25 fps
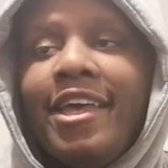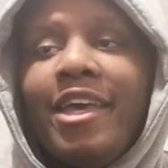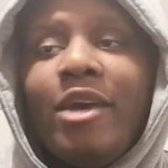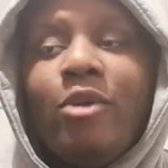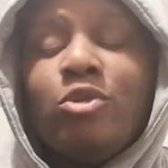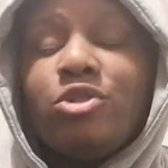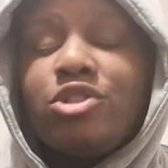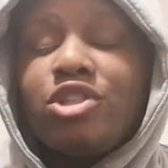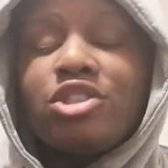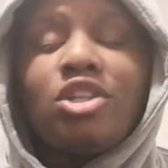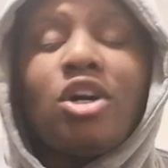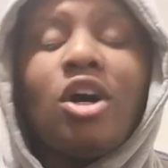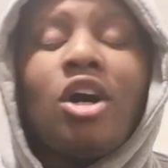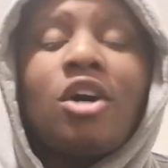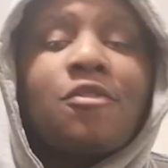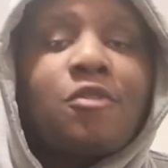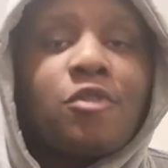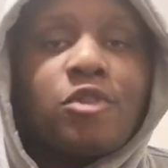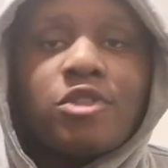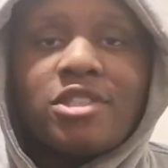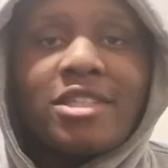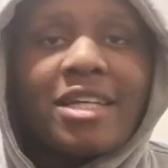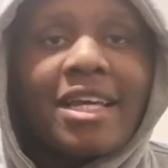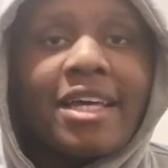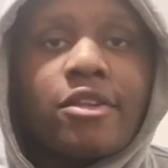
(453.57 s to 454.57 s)
it was just hard
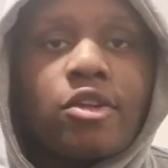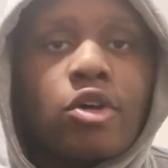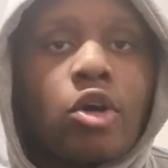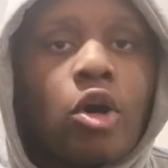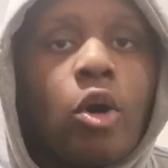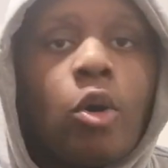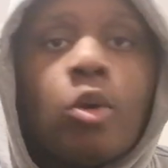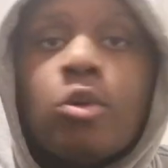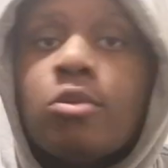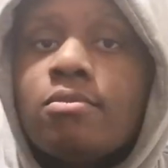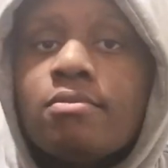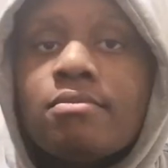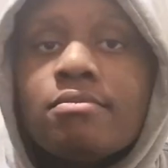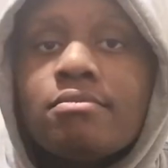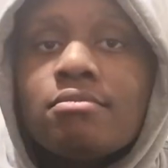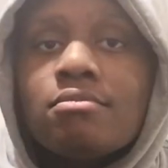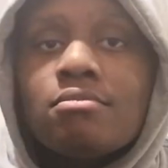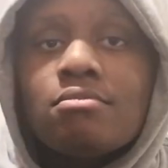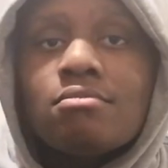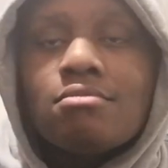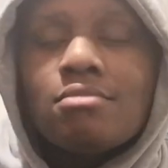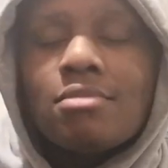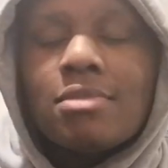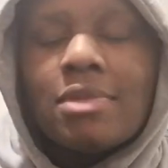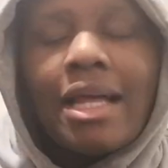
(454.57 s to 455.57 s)
for us to get the goal.
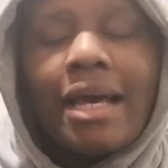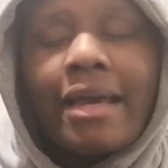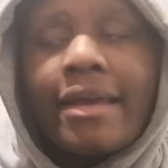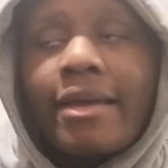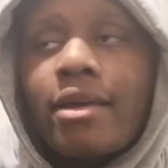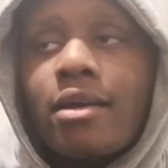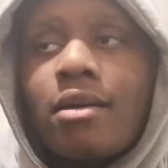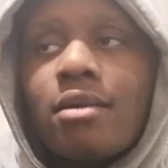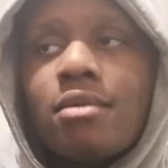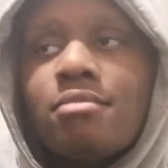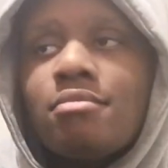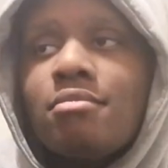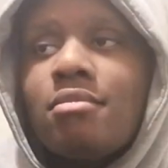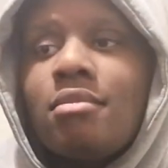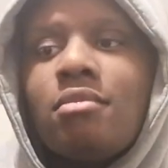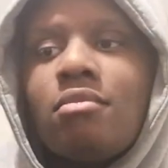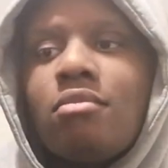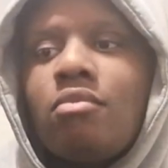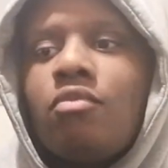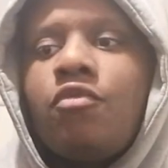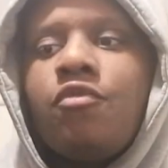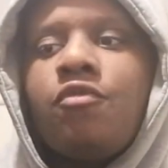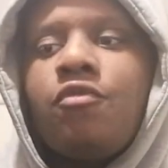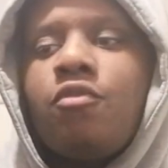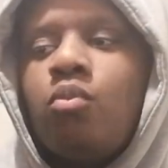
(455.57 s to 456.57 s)
Like,
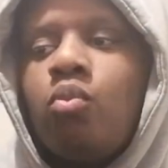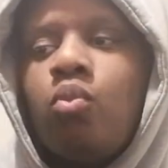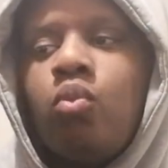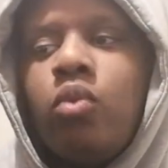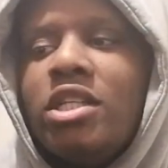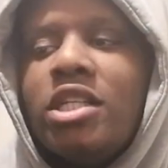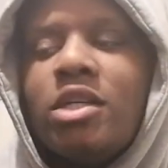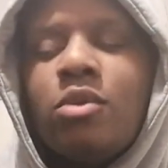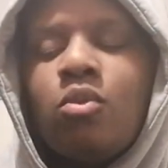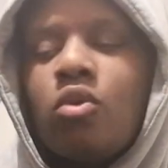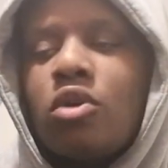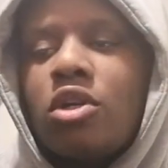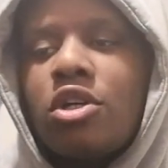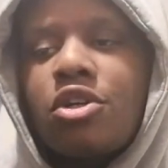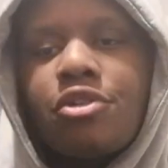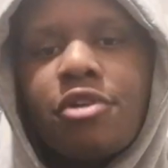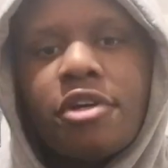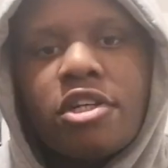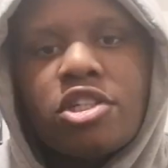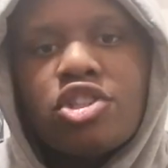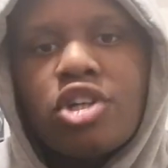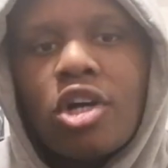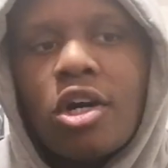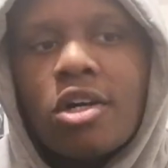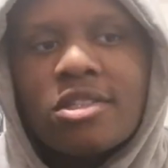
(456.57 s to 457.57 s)
we didn't want to
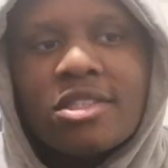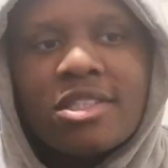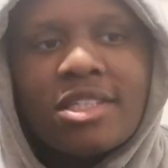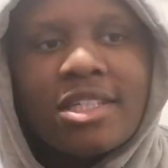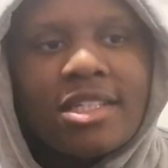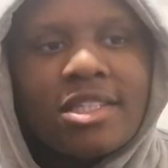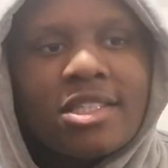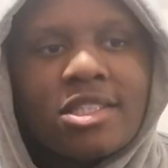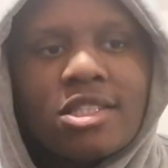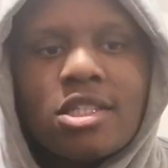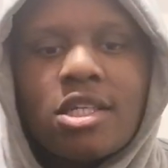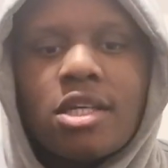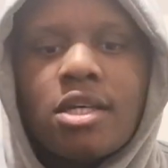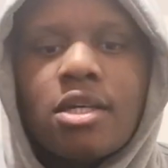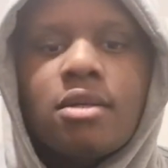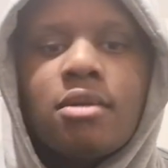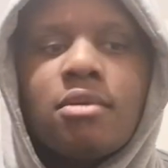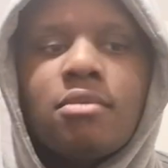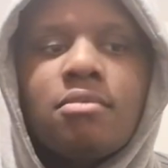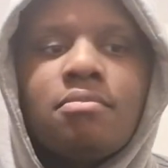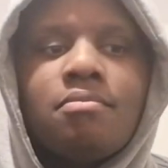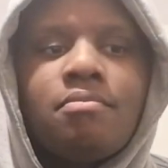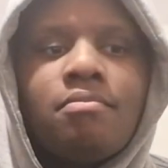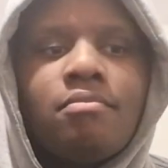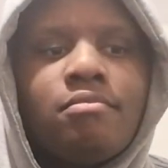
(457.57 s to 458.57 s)
create chances.
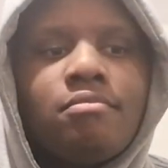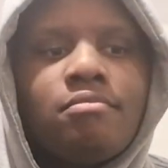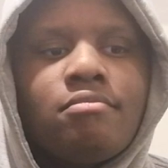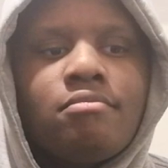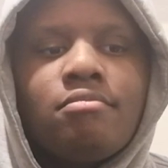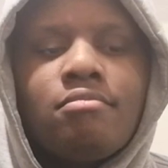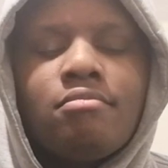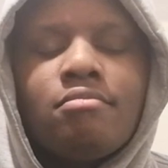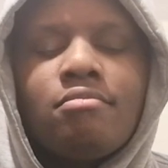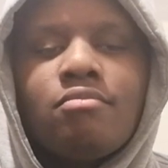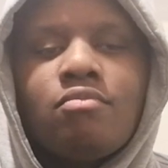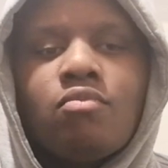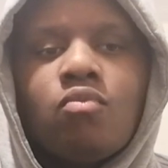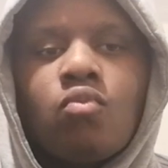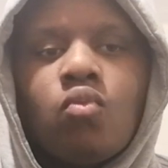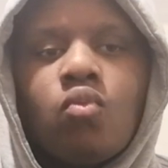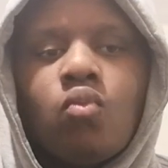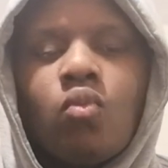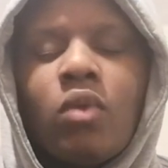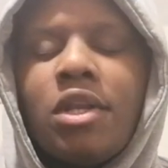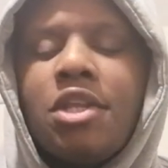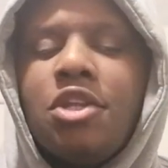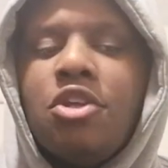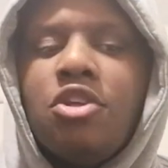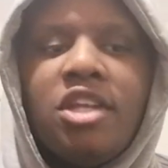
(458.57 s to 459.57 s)

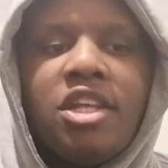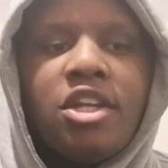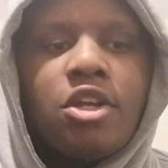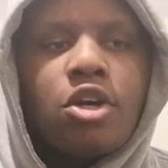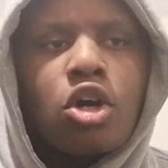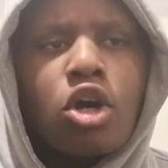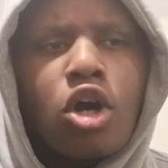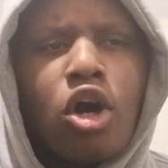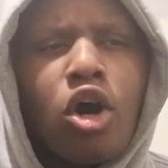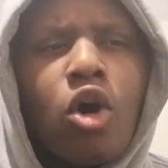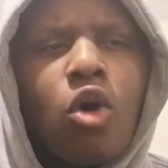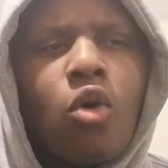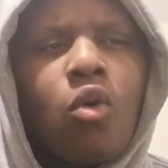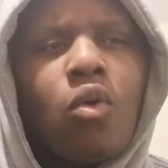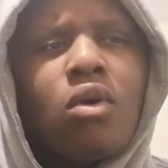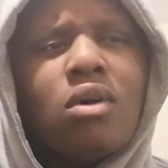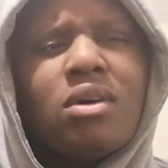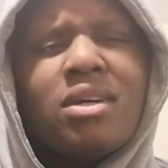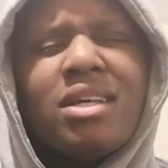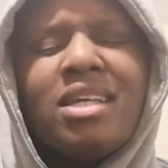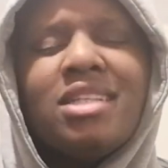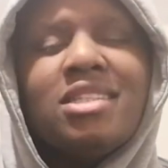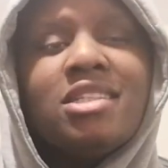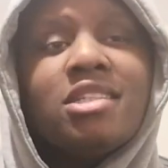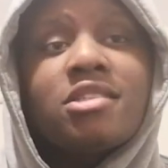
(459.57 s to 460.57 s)
When you need a
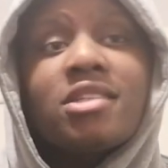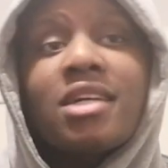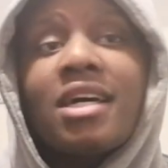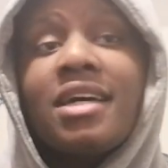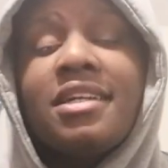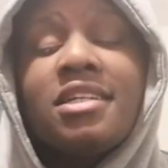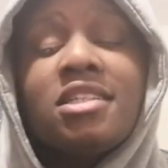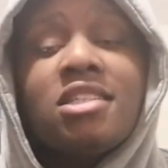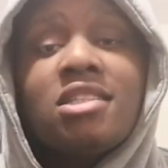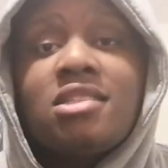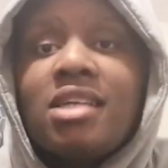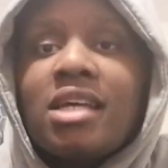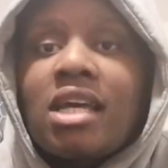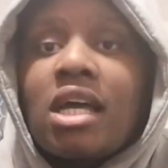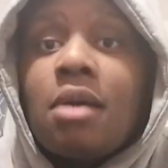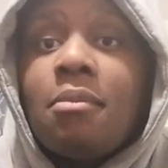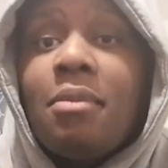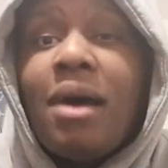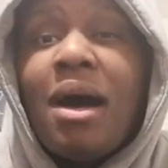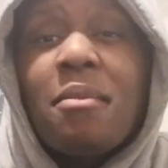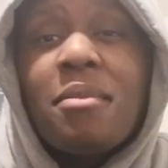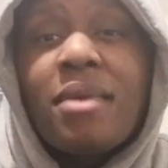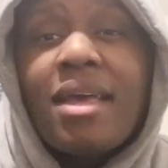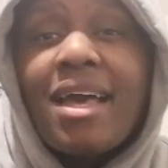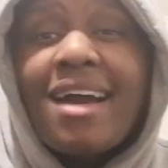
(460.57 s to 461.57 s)
goal, he decided to take
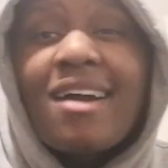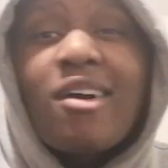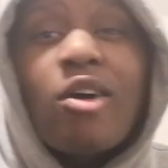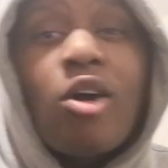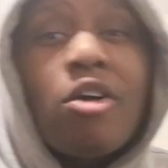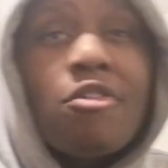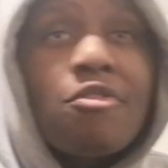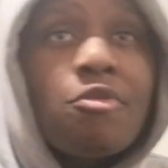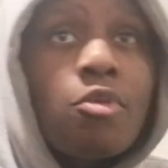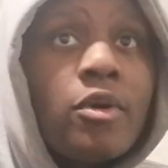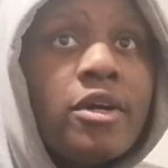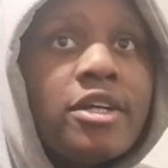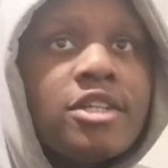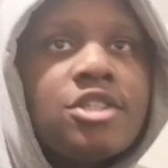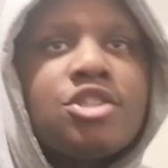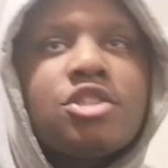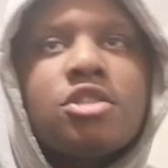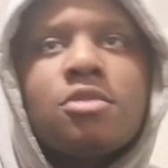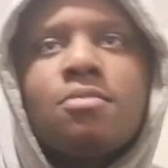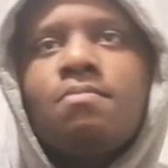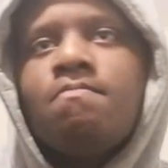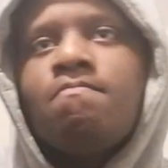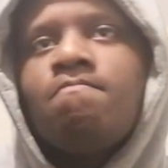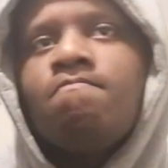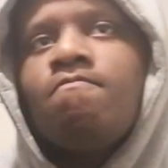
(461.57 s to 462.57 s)
Aubameyang off,
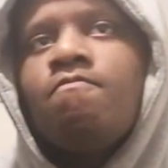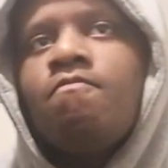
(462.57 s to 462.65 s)
which